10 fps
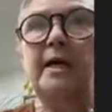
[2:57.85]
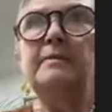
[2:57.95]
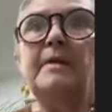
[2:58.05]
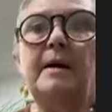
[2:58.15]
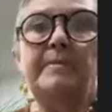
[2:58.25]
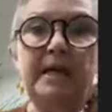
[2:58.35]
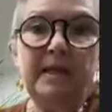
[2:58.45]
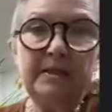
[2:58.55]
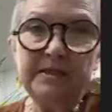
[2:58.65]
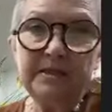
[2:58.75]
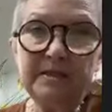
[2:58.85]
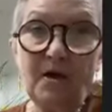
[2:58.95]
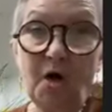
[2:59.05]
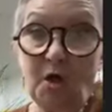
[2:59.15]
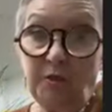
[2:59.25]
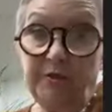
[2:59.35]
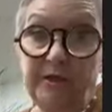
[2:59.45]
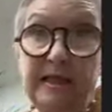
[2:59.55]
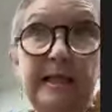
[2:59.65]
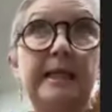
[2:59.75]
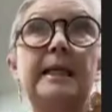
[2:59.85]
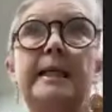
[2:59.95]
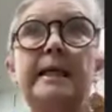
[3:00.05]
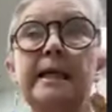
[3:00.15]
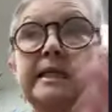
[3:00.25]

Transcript: and my mannequin's called Millie.